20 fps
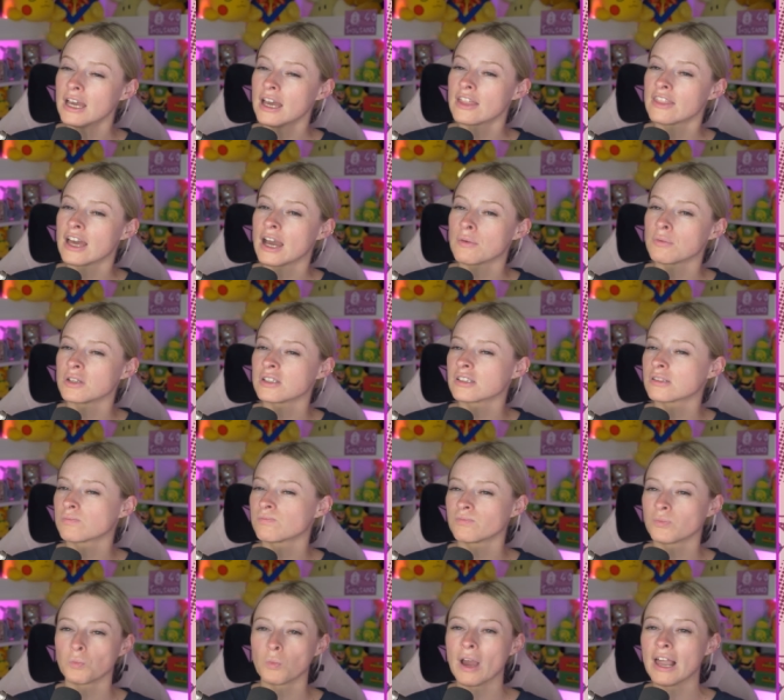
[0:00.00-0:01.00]
there was
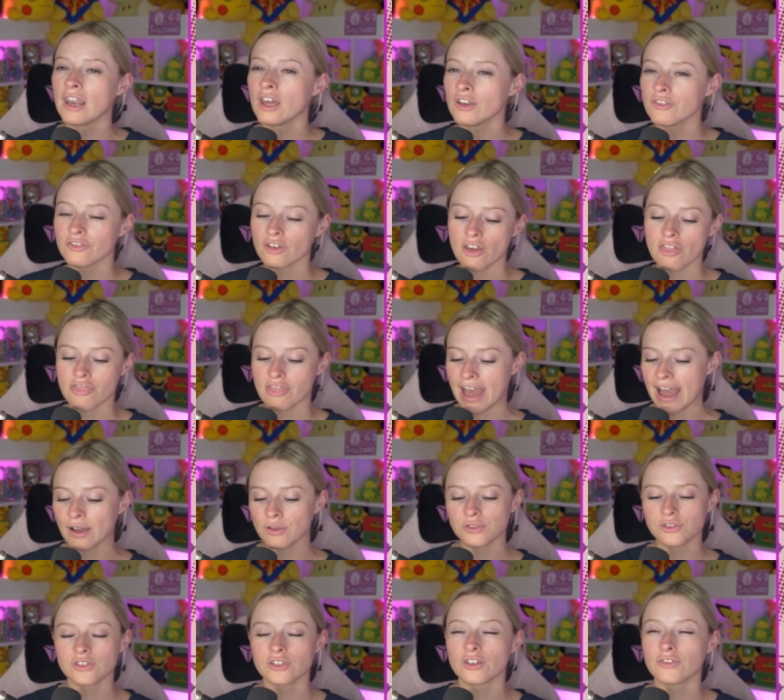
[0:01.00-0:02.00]
well over
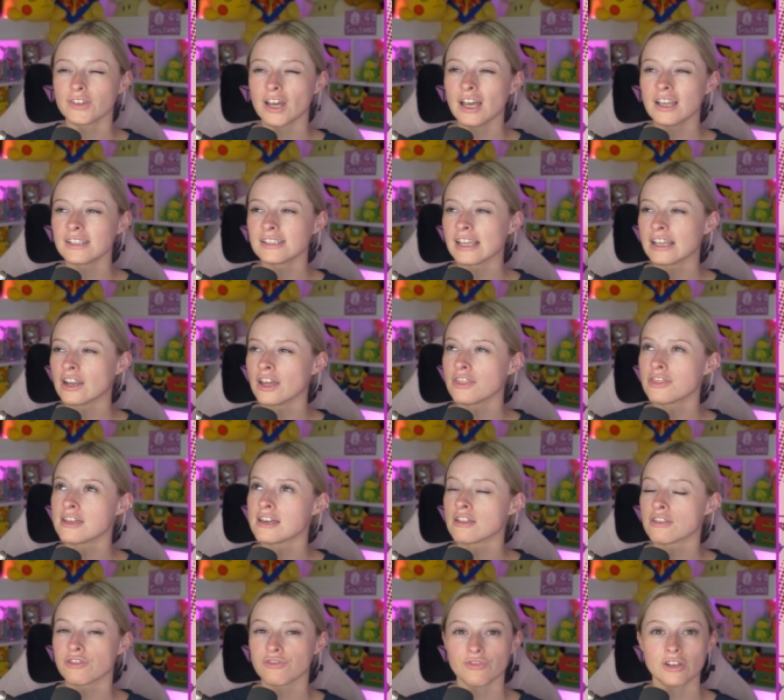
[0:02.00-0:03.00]
1,000 of us, and I
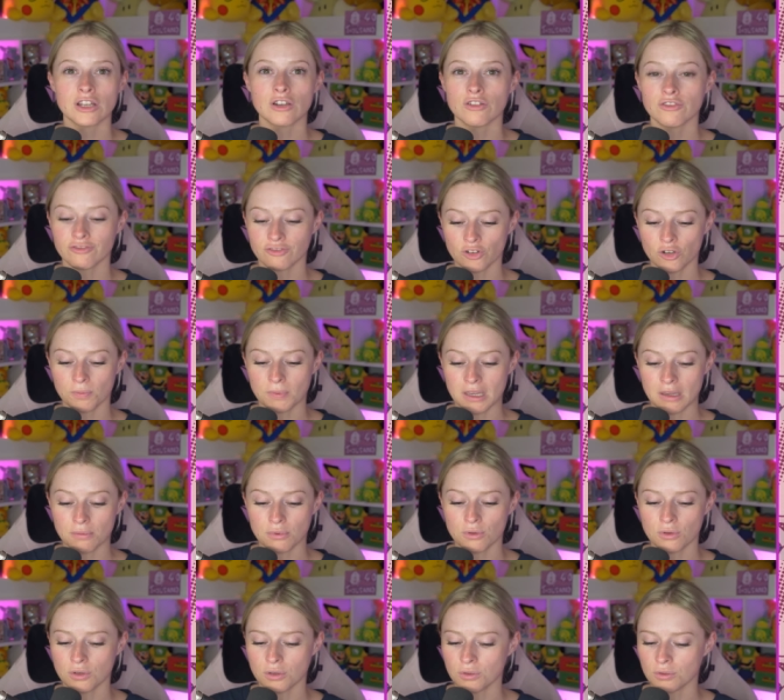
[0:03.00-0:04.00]
think 3 or 4
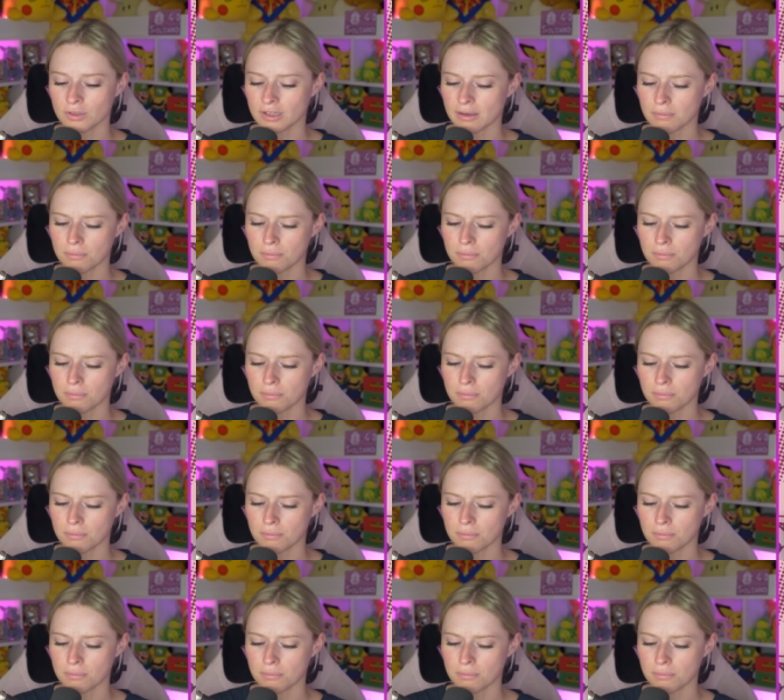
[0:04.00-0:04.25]
people called